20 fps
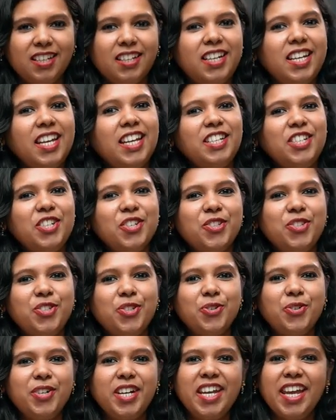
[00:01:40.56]
Create your
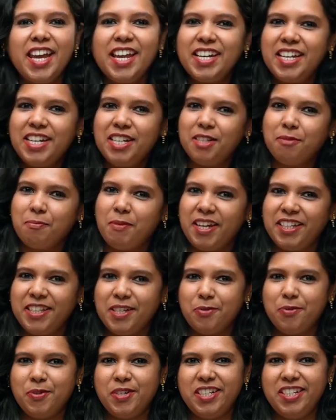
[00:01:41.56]
story and inspire
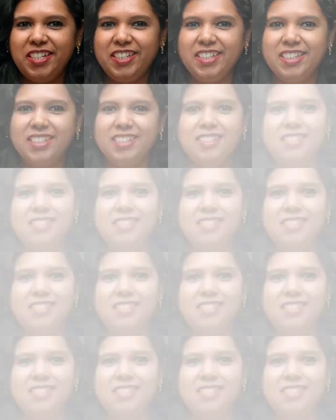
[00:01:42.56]
the world.